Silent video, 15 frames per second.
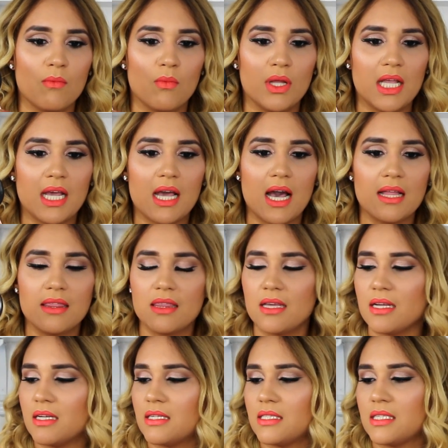When I got
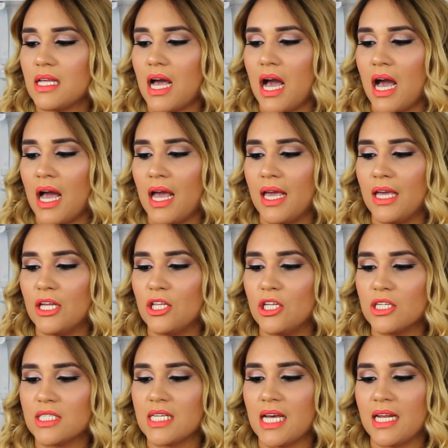this, I
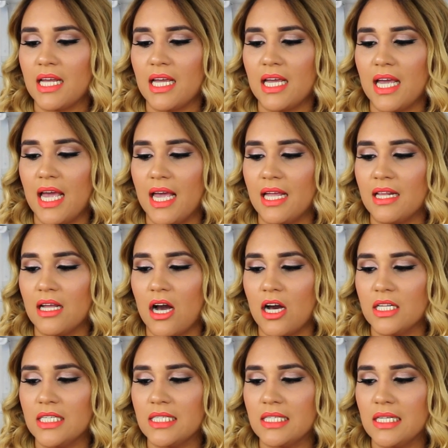looked at it, and
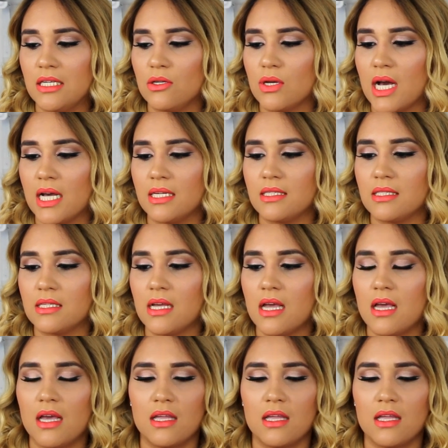honestly, you guys,